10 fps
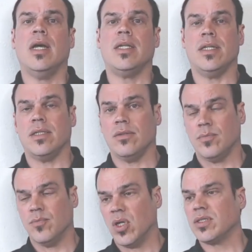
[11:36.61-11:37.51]
you
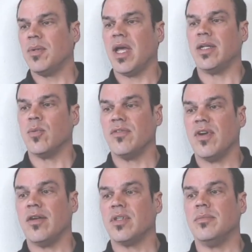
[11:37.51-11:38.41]
multiply
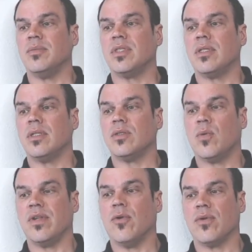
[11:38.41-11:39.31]
25 times
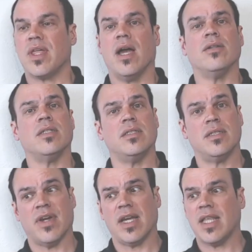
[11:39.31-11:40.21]
24,000,
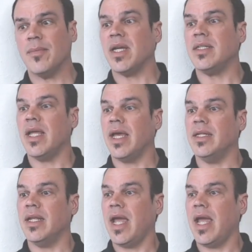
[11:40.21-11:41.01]
divide that by 10,